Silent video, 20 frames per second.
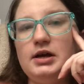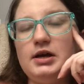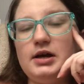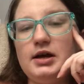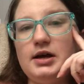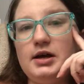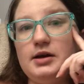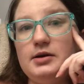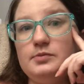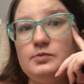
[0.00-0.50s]

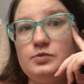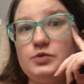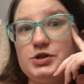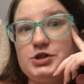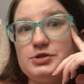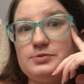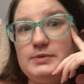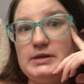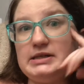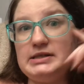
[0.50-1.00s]

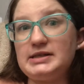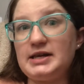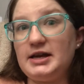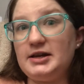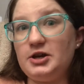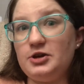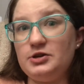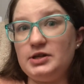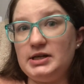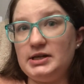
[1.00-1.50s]
which means I
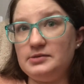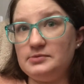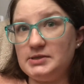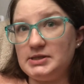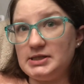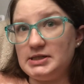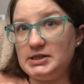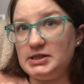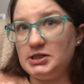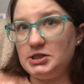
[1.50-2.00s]
know that it was
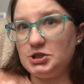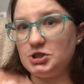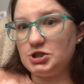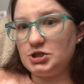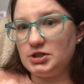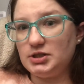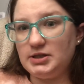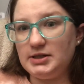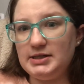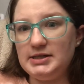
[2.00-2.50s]

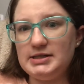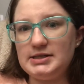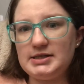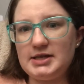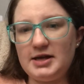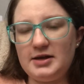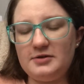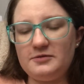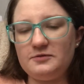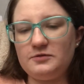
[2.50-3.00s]
intentionally
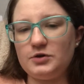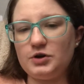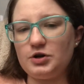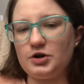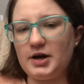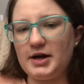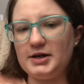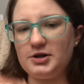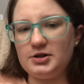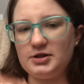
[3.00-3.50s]
sent for
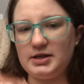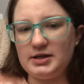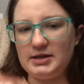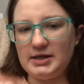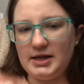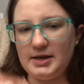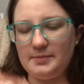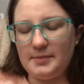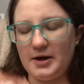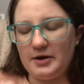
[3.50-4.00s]
greater than
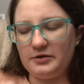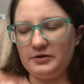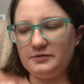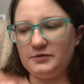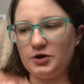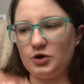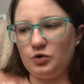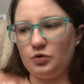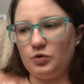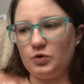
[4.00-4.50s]
the amount of
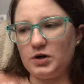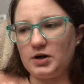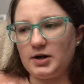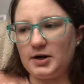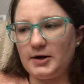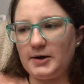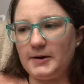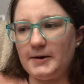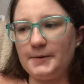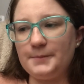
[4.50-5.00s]
your
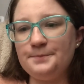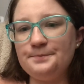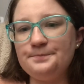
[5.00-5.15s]
order.